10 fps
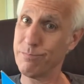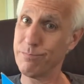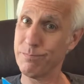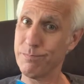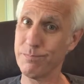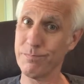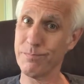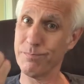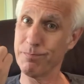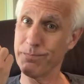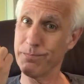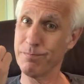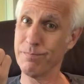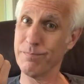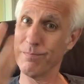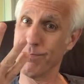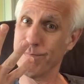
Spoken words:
Nobody speaks.